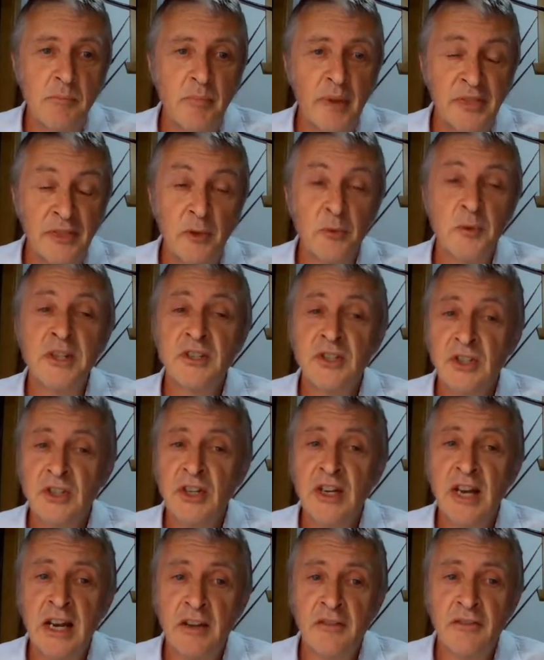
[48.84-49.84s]
but there is
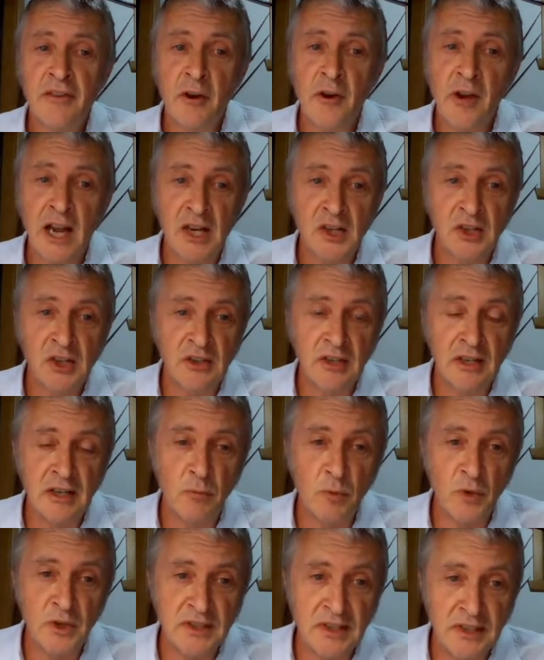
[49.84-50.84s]
genetic variation
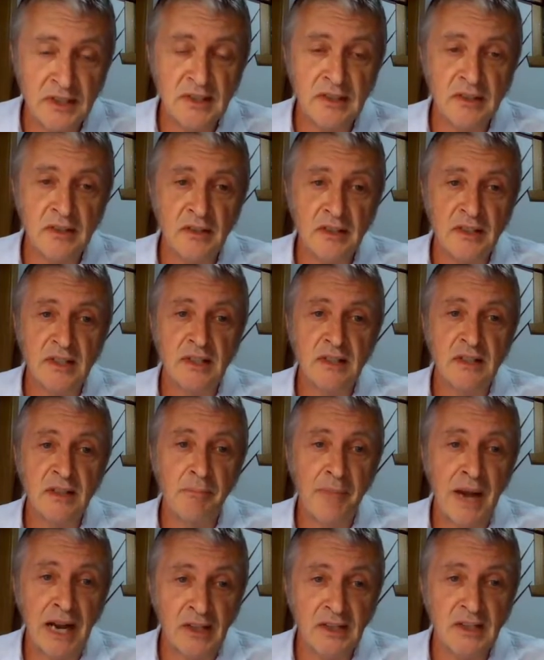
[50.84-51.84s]
in resistance
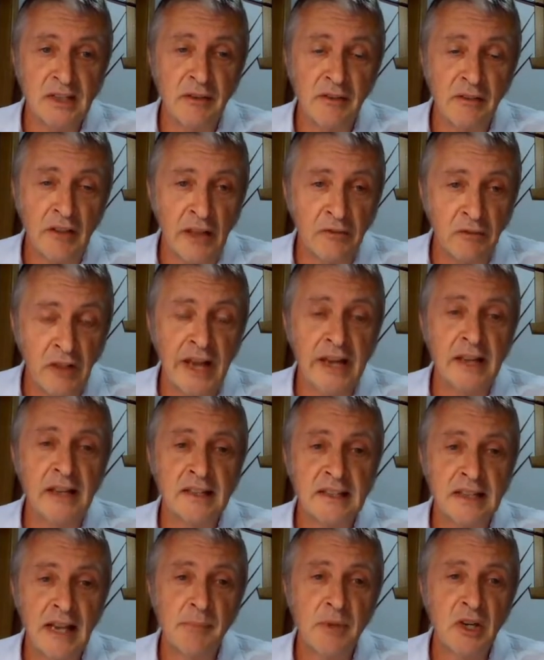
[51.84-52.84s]
amongst
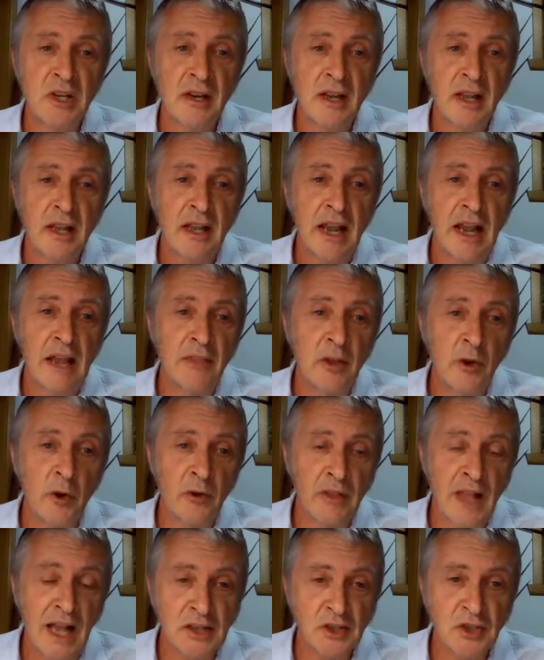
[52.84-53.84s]
Atlantic salmon, and there
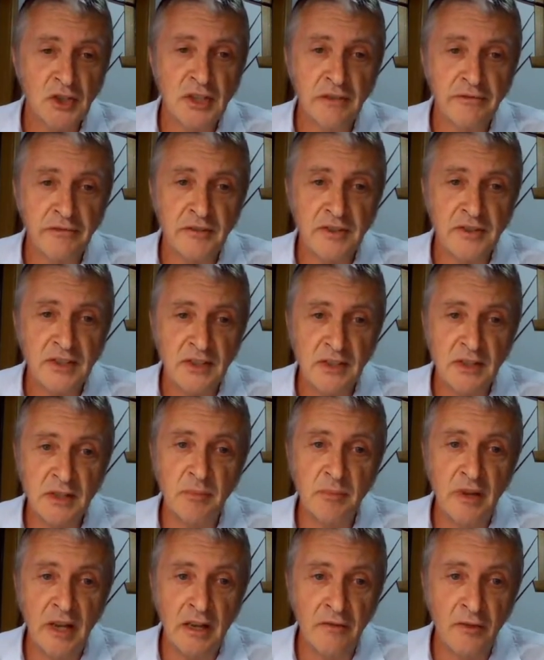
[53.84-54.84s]
are large
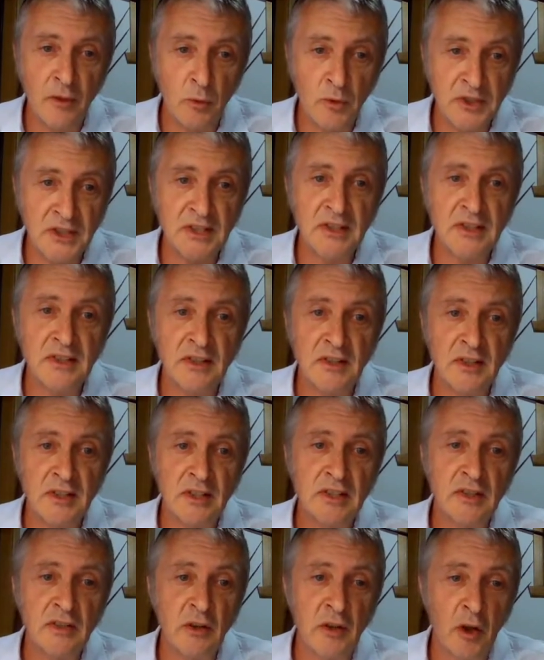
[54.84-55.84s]
differences in the
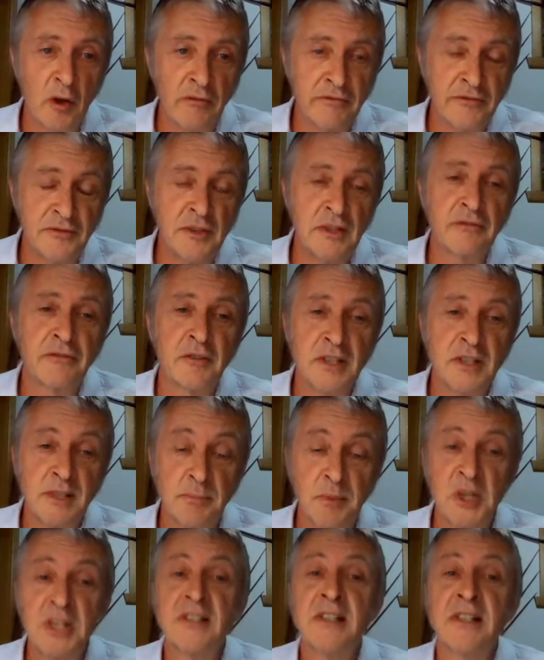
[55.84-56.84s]
resistance of different
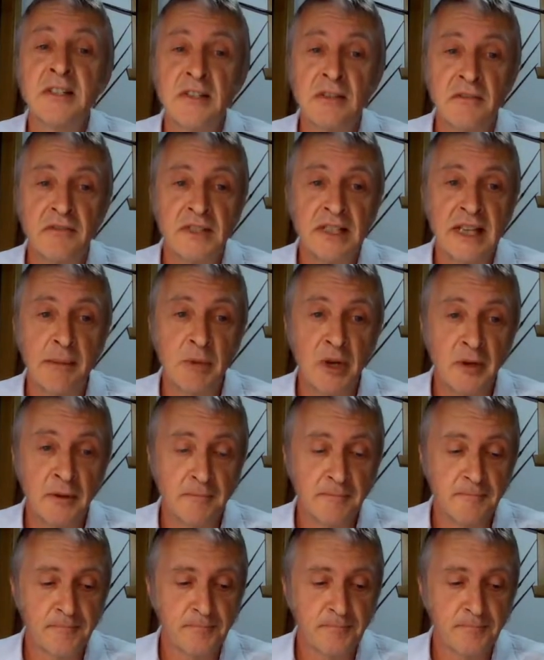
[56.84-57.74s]
species of salmon.